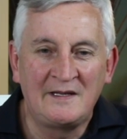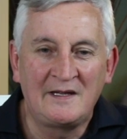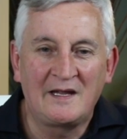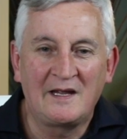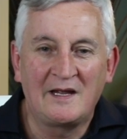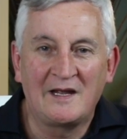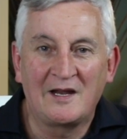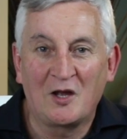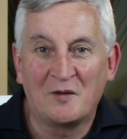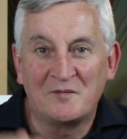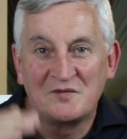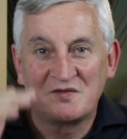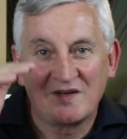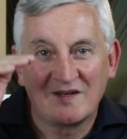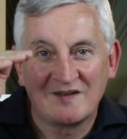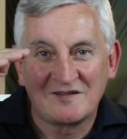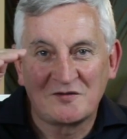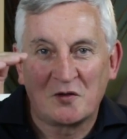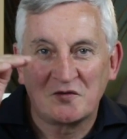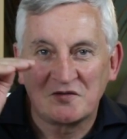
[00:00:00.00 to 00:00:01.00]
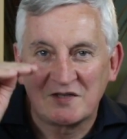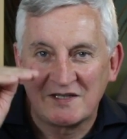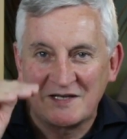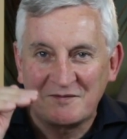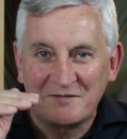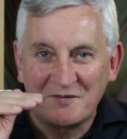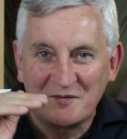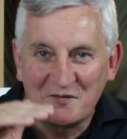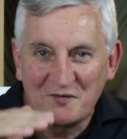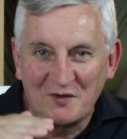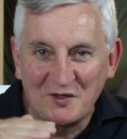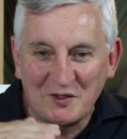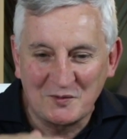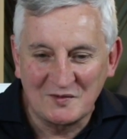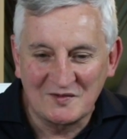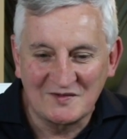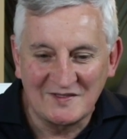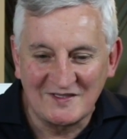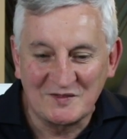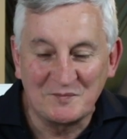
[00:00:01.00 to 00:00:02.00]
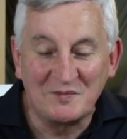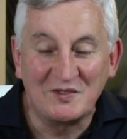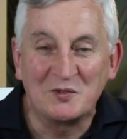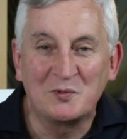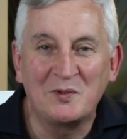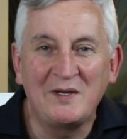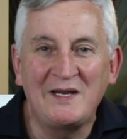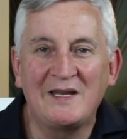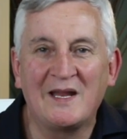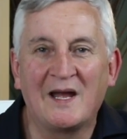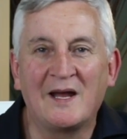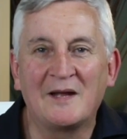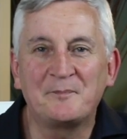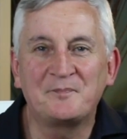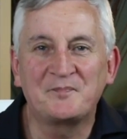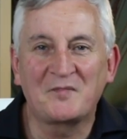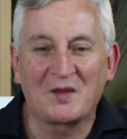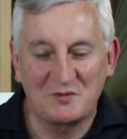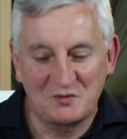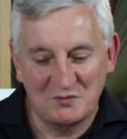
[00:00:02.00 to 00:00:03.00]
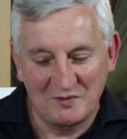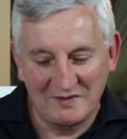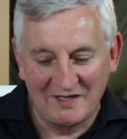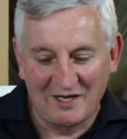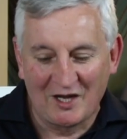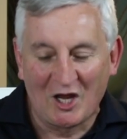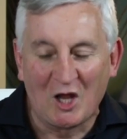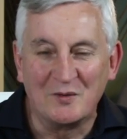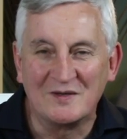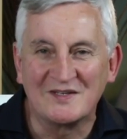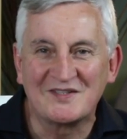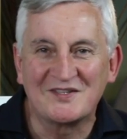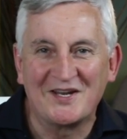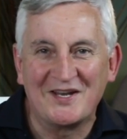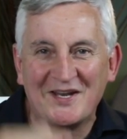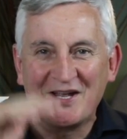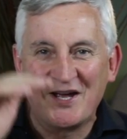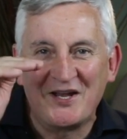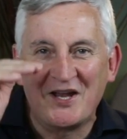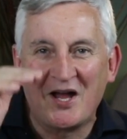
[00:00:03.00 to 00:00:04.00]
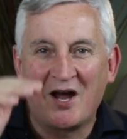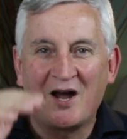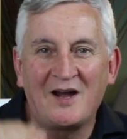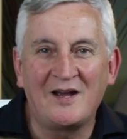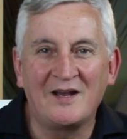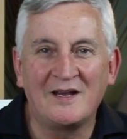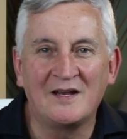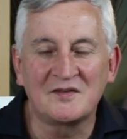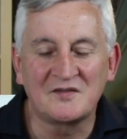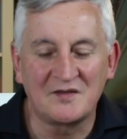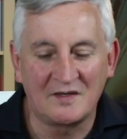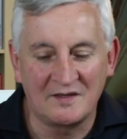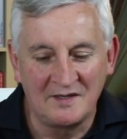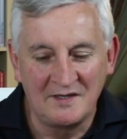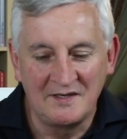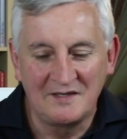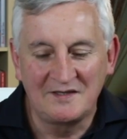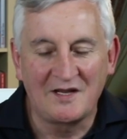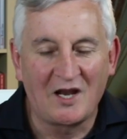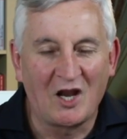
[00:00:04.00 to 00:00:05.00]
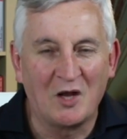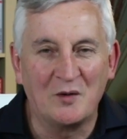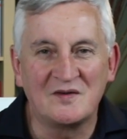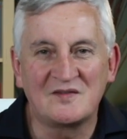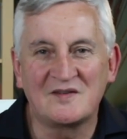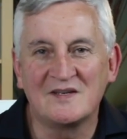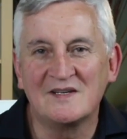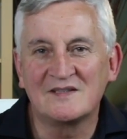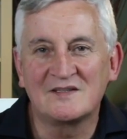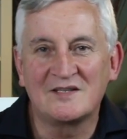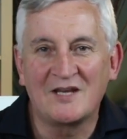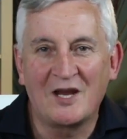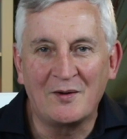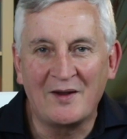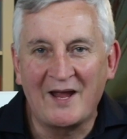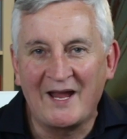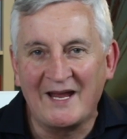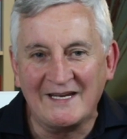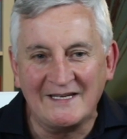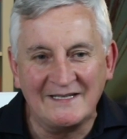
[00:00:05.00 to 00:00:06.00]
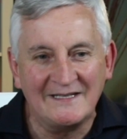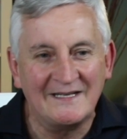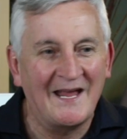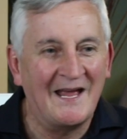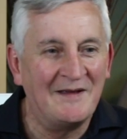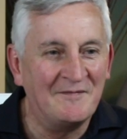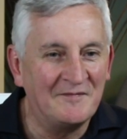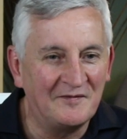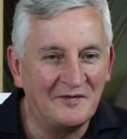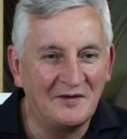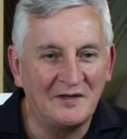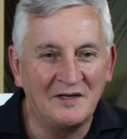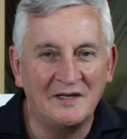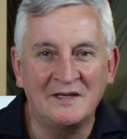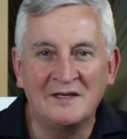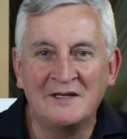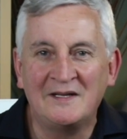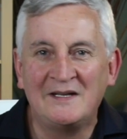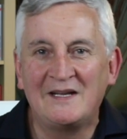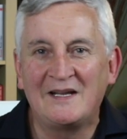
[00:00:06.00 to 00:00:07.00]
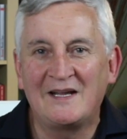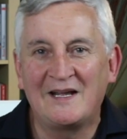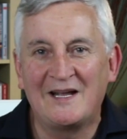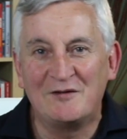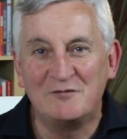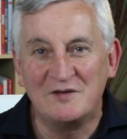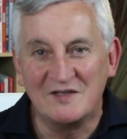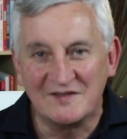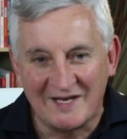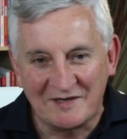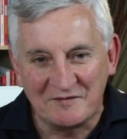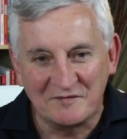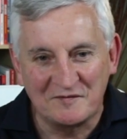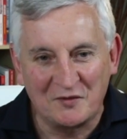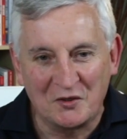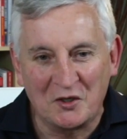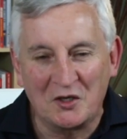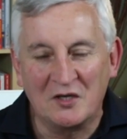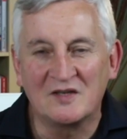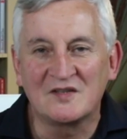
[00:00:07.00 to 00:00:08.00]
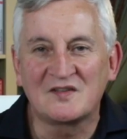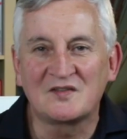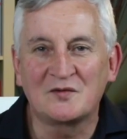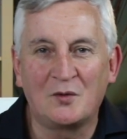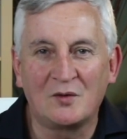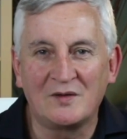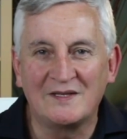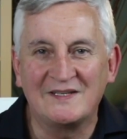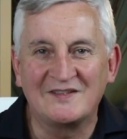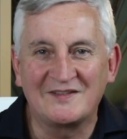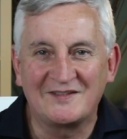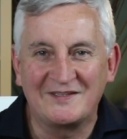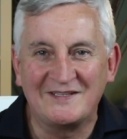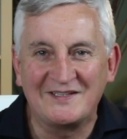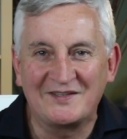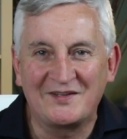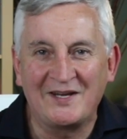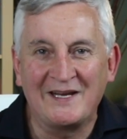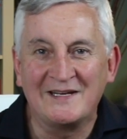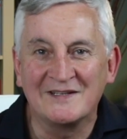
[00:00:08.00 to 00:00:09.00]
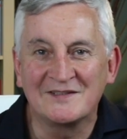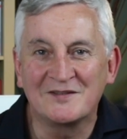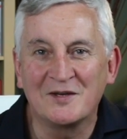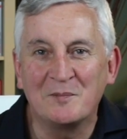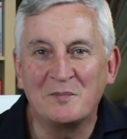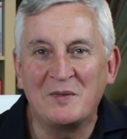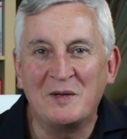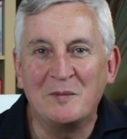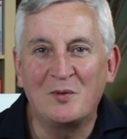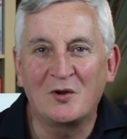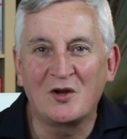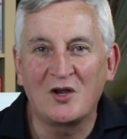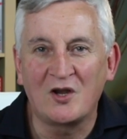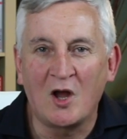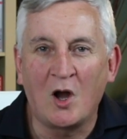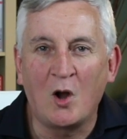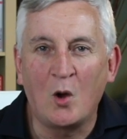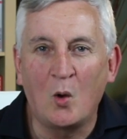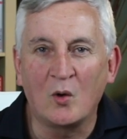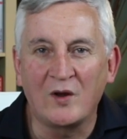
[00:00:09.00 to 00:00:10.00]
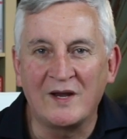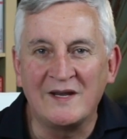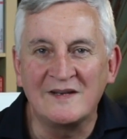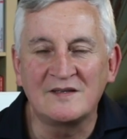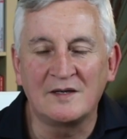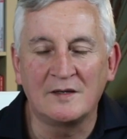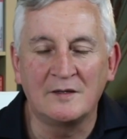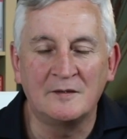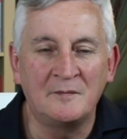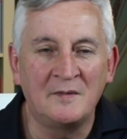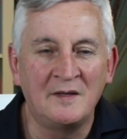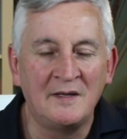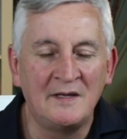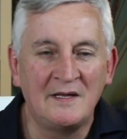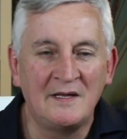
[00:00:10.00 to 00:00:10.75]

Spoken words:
Obviously there's lots of different frequencies between the lowest and the highest, and the lowest is hate, envy, resentfulness, all these things that people can hold into them,